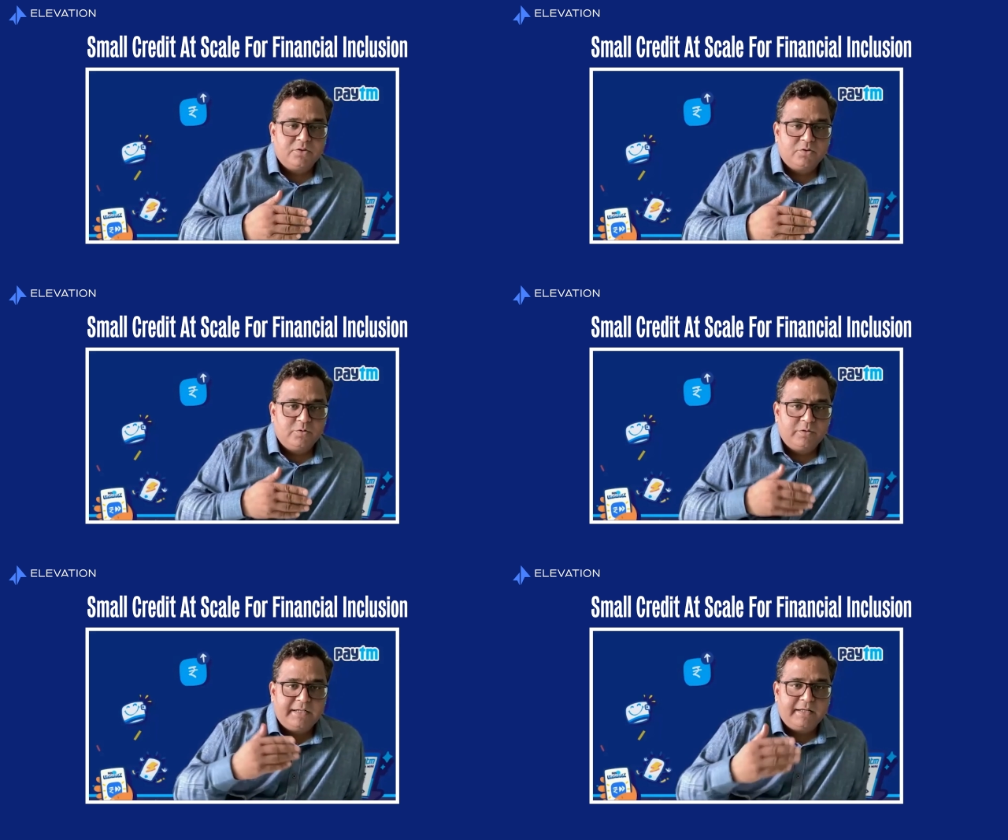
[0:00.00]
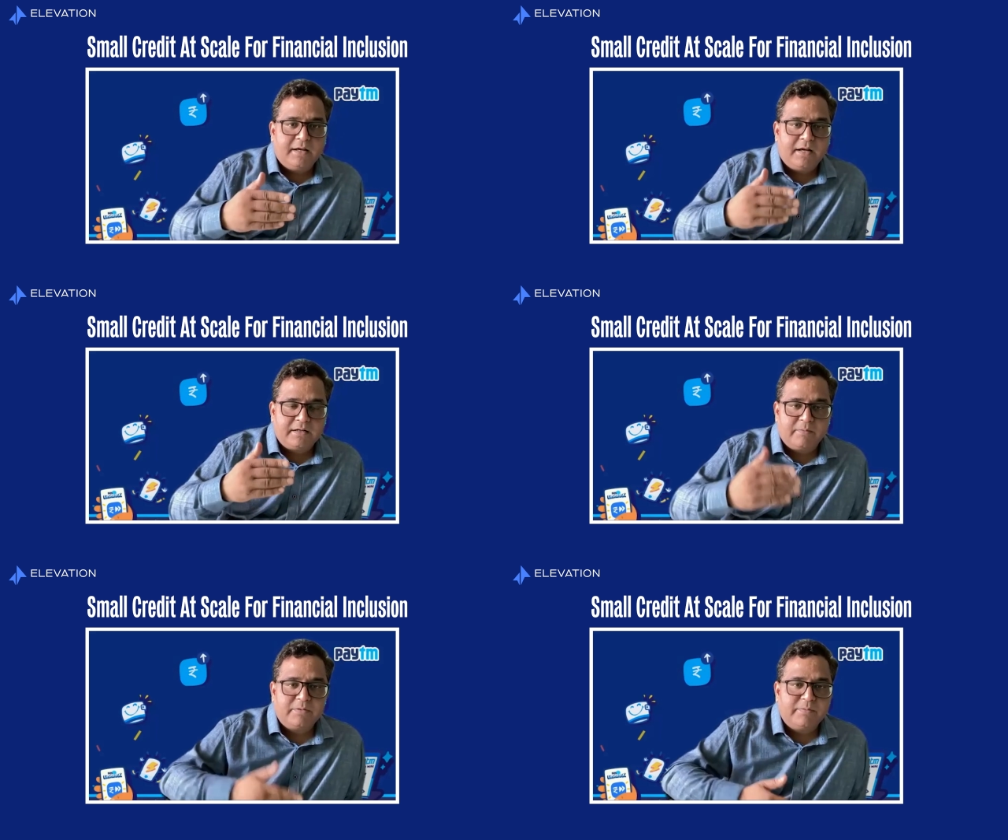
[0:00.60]
to India, our
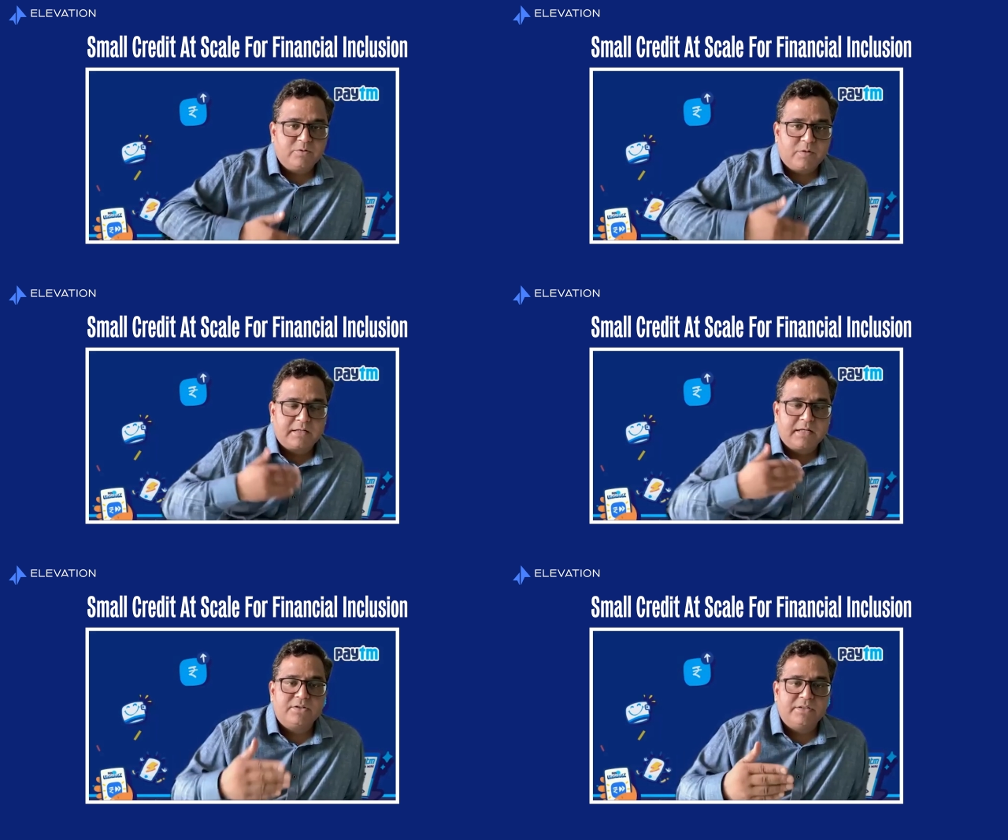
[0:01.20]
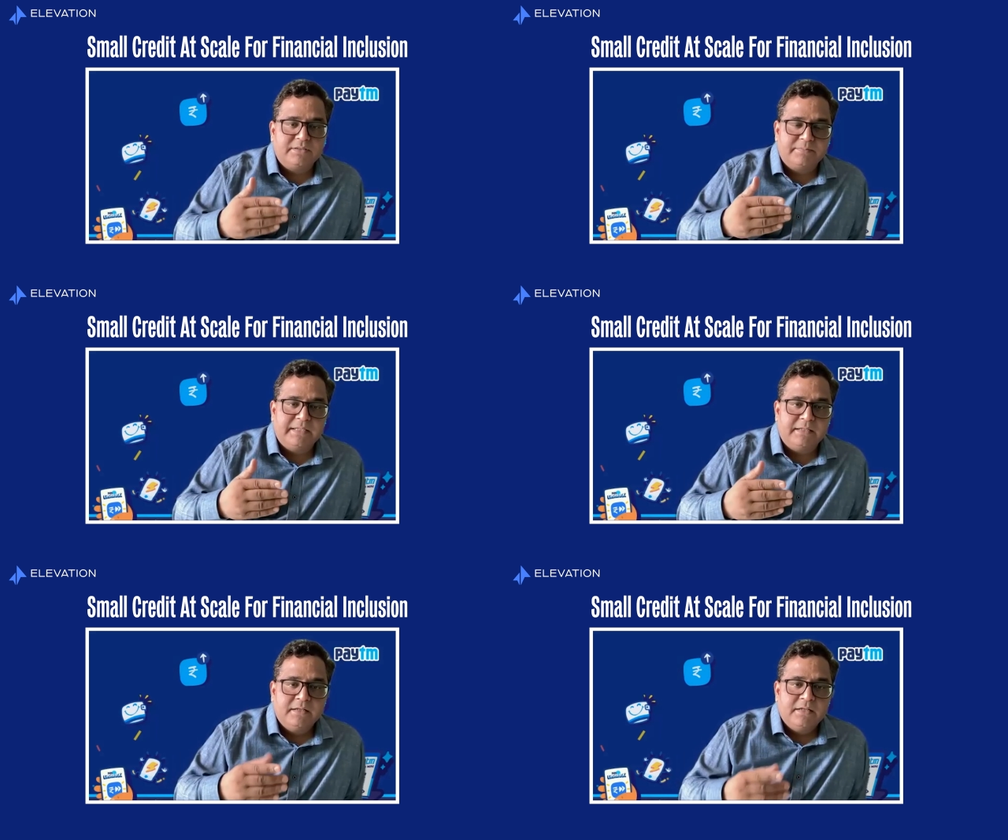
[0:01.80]
commitment to our country has
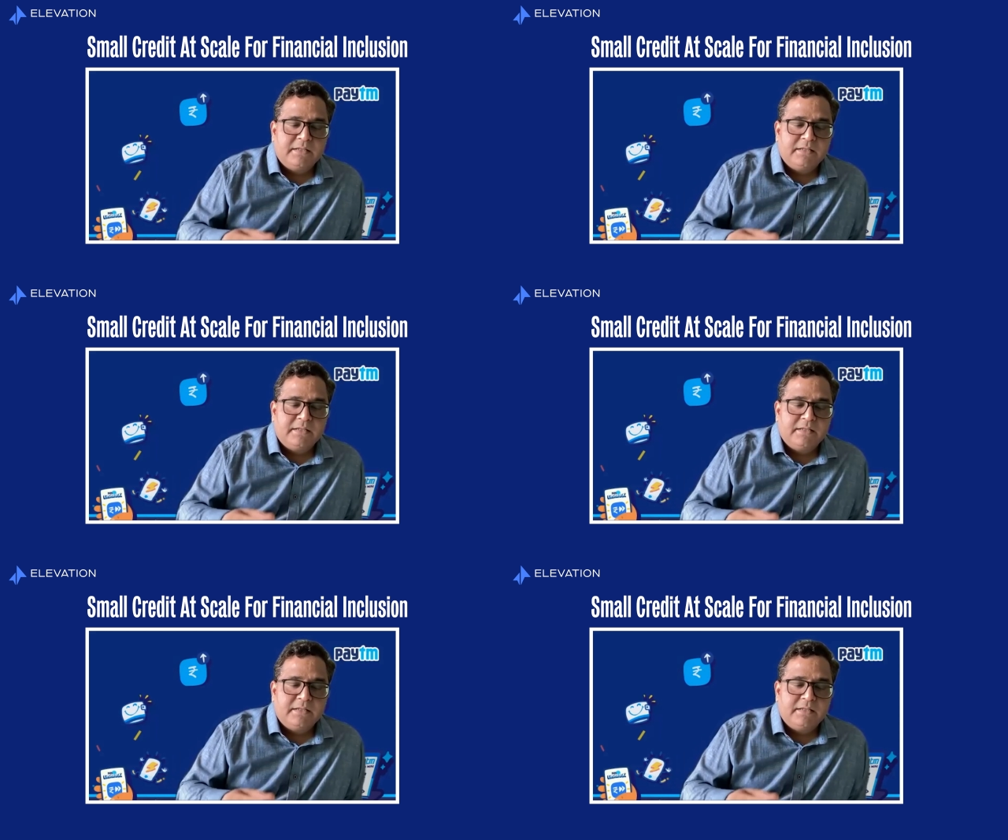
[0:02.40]
been